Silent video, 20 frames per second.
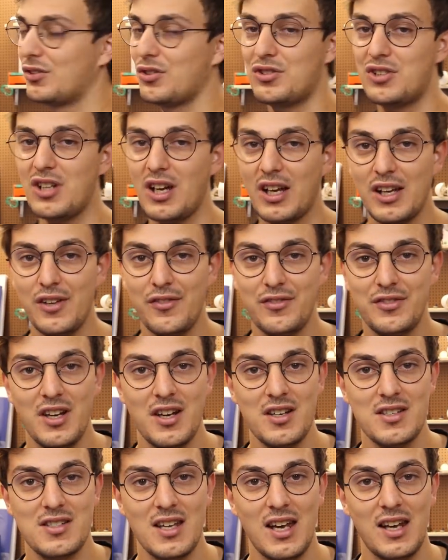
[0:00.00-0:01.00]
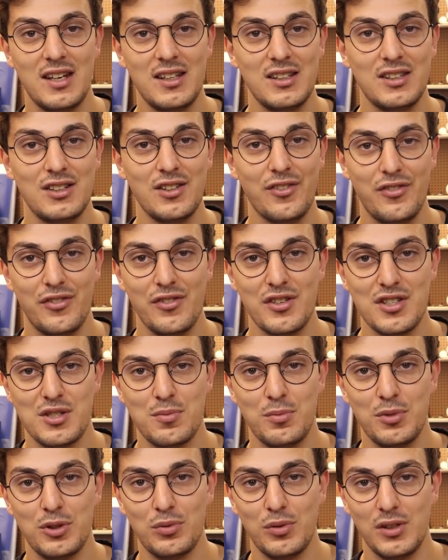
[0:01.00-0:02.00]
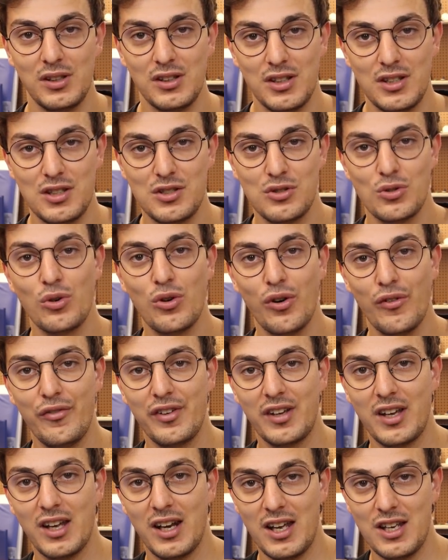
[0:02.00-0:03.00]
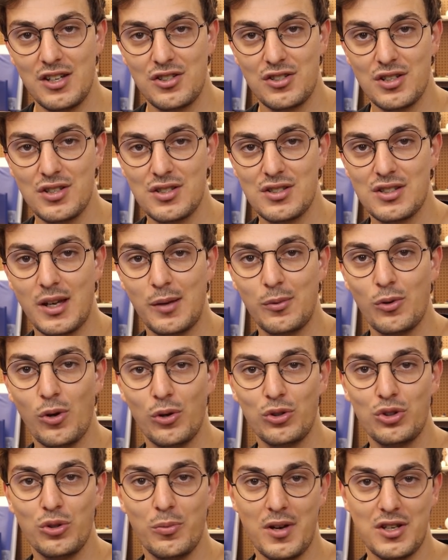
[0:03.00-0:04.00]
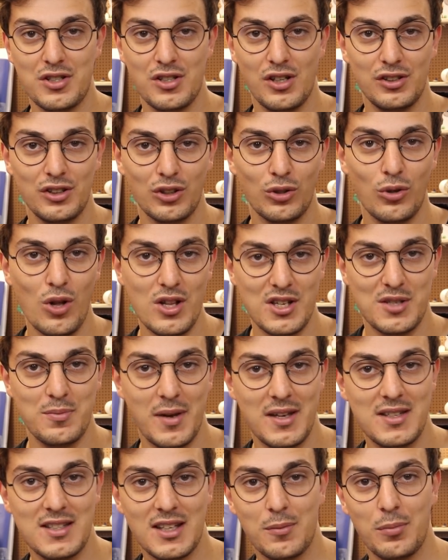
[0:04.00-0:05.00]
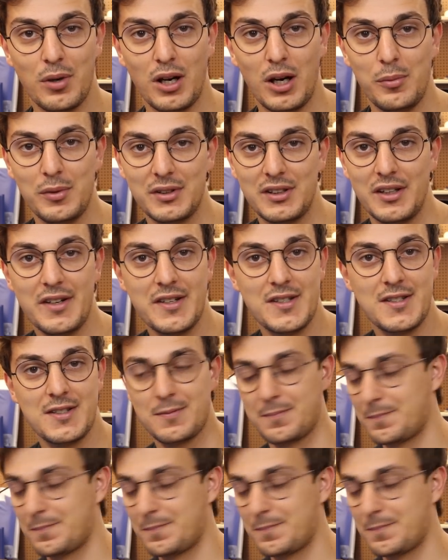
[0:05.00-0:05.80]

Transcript: To check if there's any difference between these two configurations, I'm going to measure the coil's basic parameters.